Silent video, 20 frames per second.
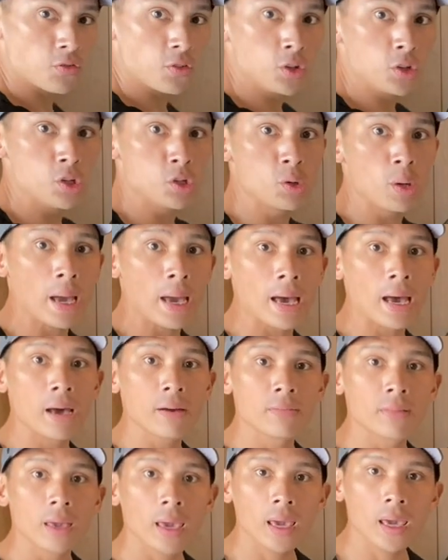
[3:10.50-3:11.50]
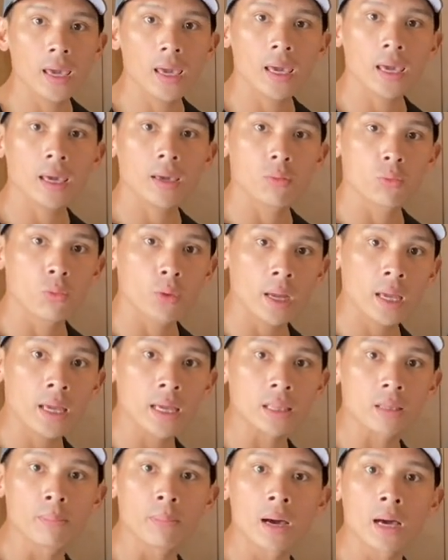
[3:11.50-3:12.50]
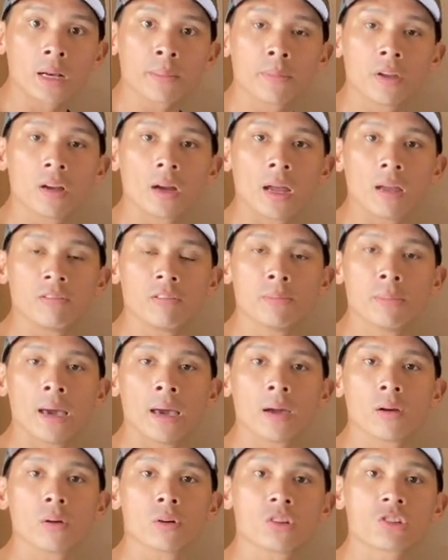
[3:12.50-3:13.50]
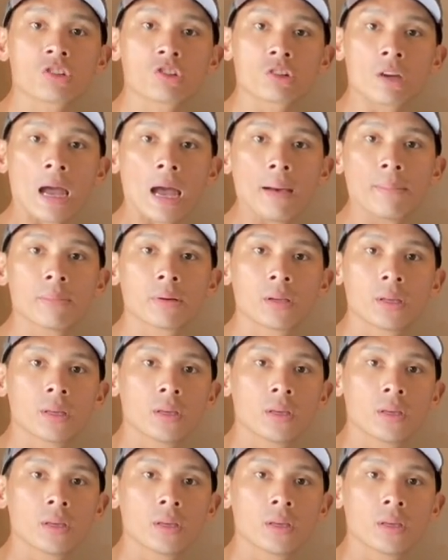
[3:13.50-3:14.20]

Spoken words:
do have a ring at the bottom of your heavy bag or a strap,